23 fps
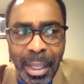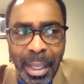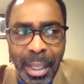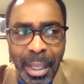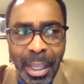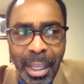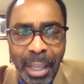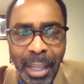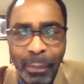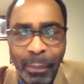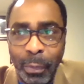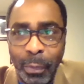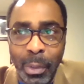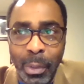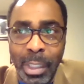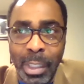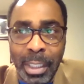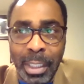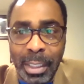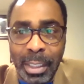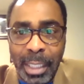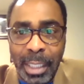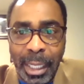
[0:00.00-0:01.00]
if you
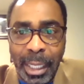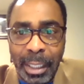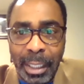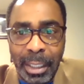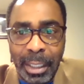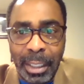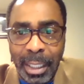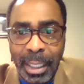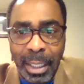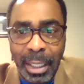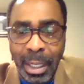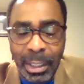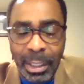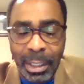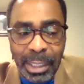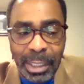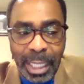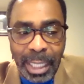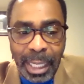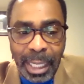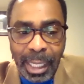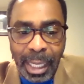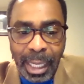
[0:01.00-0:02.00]
just take the analogy
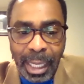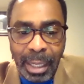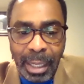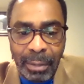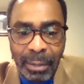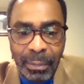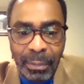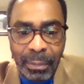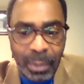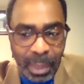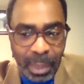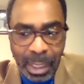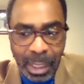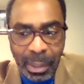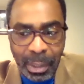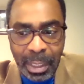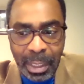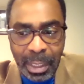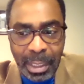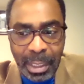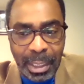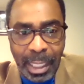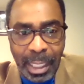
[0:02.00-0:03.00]
I gave, you can
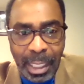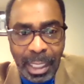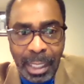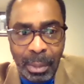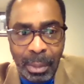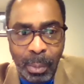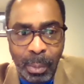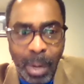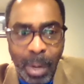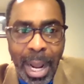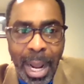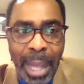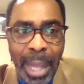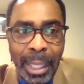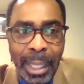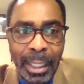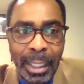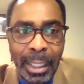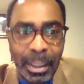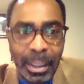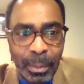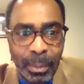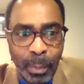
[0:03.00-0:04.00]
understand why
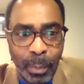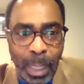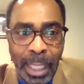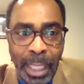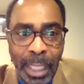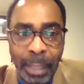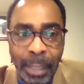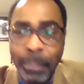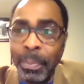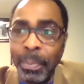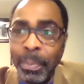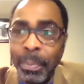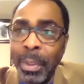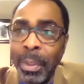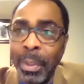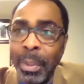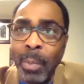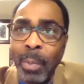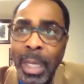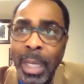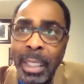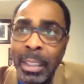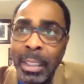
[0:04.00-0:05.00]
when
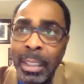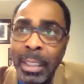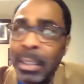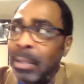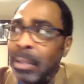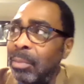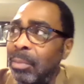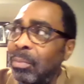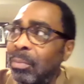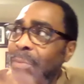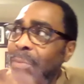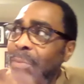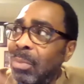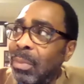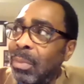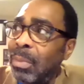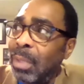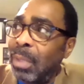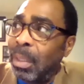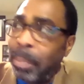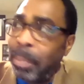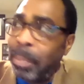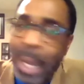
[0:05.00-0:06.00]

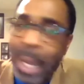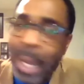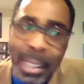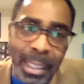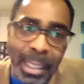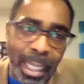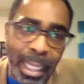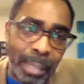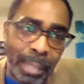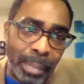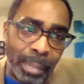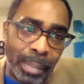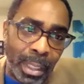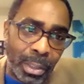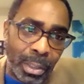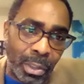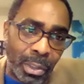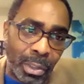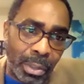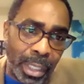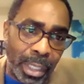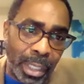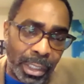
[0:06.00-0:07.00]
the past
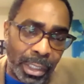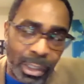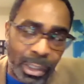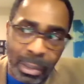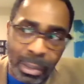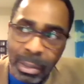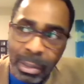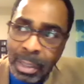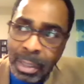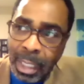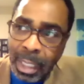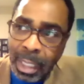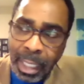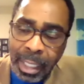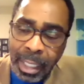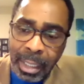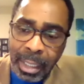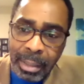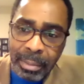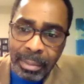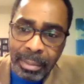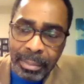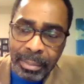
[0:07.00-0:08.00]
administration here